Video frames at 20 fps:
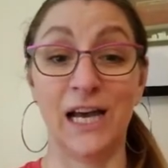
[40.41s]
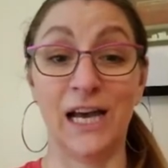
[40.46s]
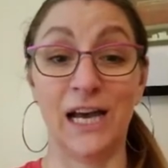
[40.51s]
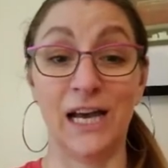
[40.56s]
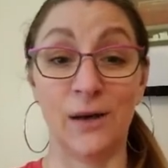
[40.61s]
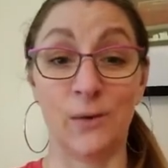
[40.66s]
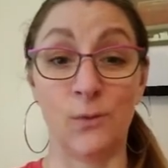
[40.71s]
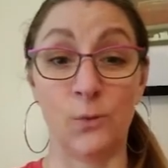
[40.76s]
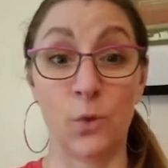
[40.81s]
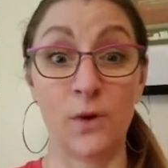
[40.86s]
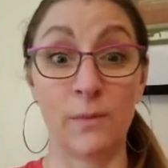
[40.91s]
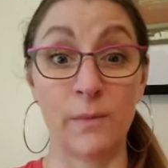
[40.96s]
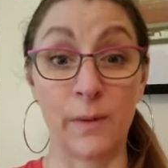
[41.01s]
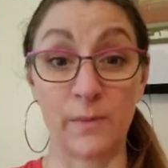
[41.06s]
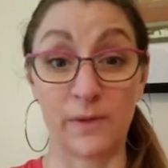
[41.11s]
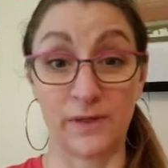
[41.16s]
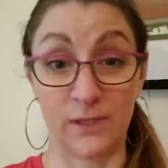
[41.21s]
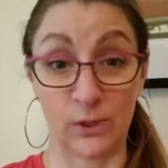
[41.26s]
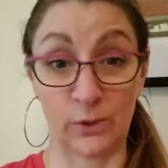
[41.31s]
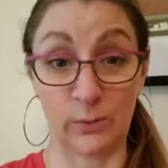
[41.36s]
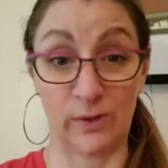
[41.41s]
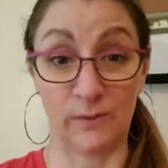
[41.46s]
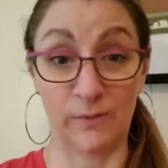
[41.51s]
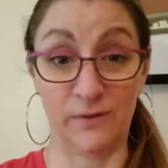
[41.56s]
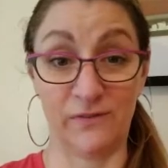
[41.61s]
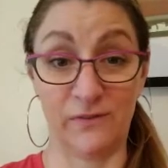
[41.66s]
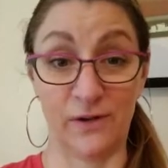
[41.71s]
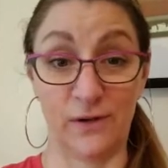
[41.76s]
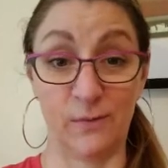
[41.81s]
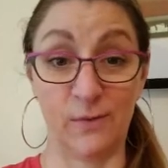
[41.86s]
warm up a little bit
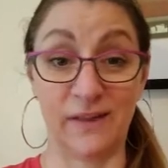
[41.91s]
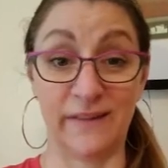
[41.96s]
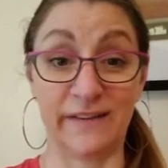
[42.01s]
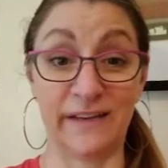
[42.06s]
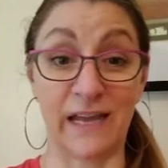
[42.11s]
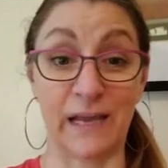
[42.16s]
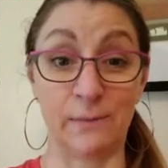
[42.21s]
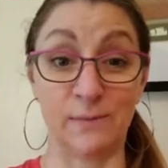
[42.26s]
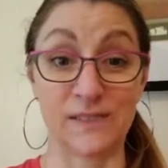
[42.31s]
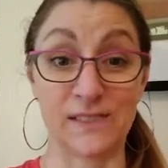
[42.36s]
before you play the game.